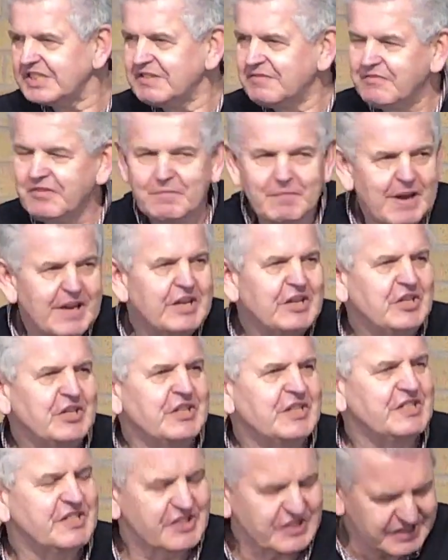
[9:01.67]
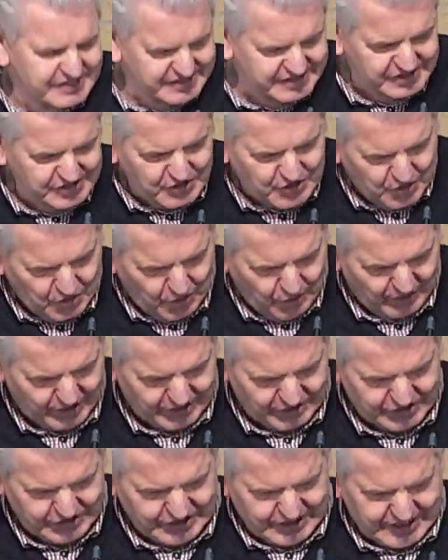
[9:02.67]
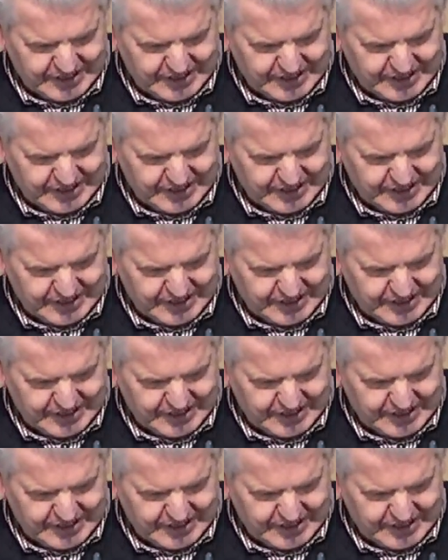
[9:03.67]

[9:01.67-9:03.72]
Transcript: information, this just isn't knowledge.